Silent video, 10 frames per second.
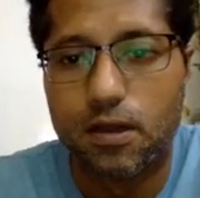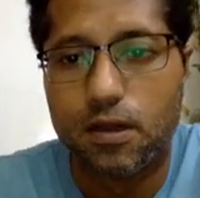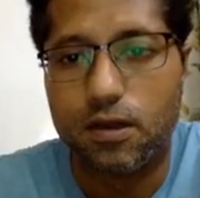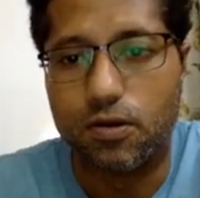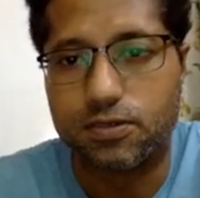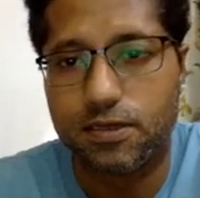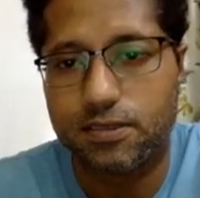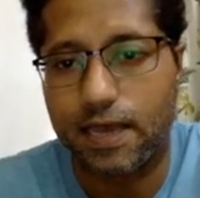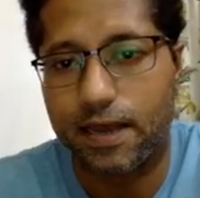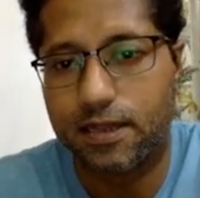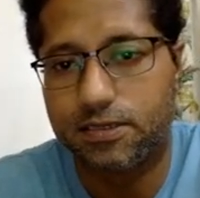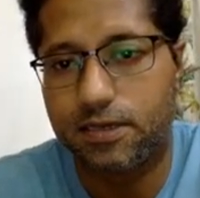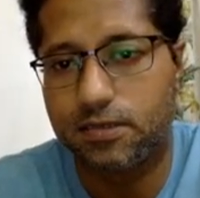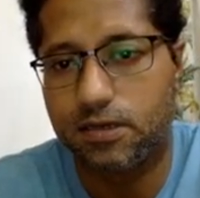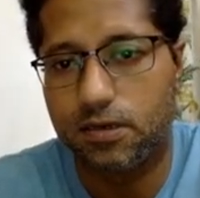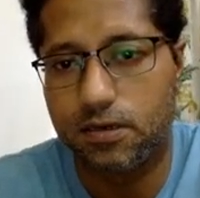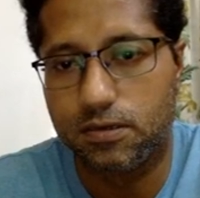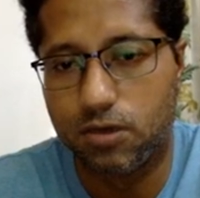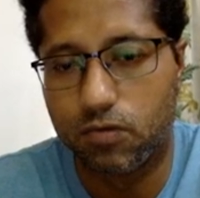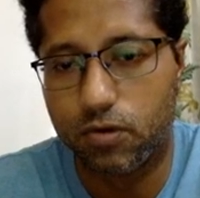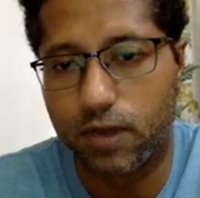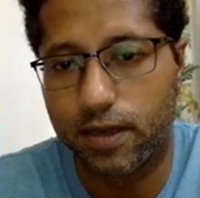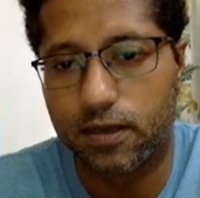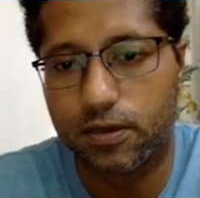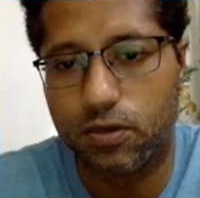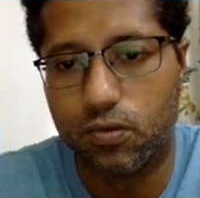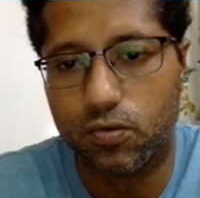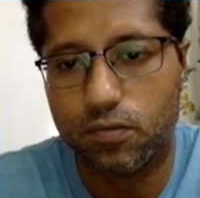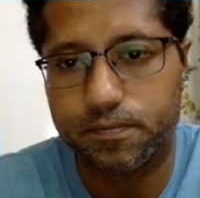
Now since angle C is equal to angle Q,